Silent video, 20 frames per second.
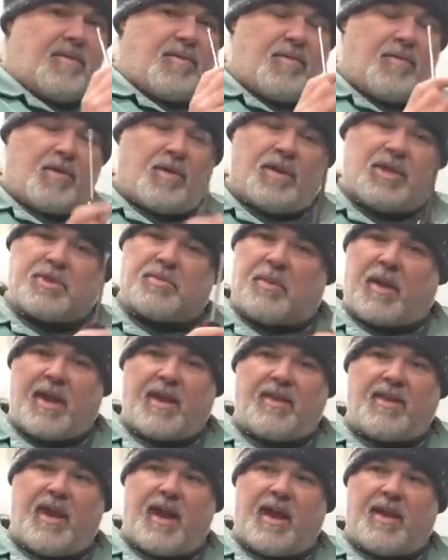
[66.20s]
we'll
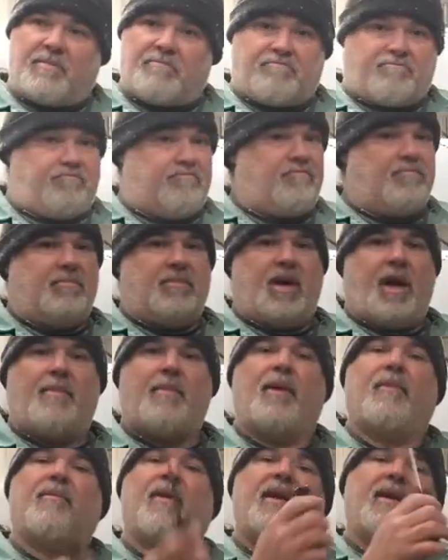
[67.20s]
explain that. How
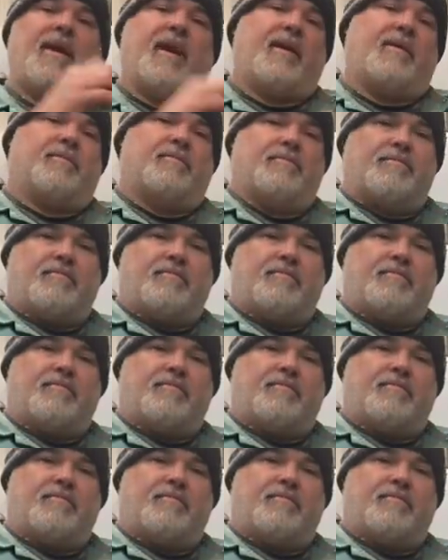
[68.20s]
about right now?